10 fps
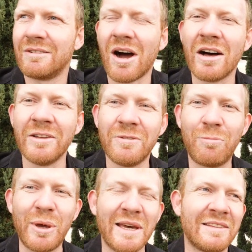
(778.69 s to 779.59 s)
olive
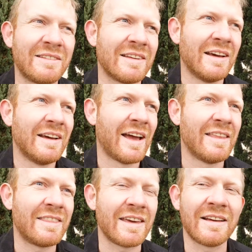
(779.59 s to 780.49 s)
pits
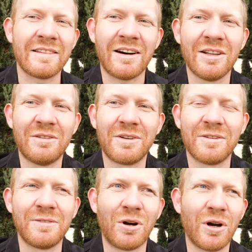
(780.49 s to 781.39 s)
and things all over
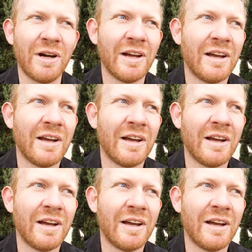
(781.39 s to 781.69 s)
the floor,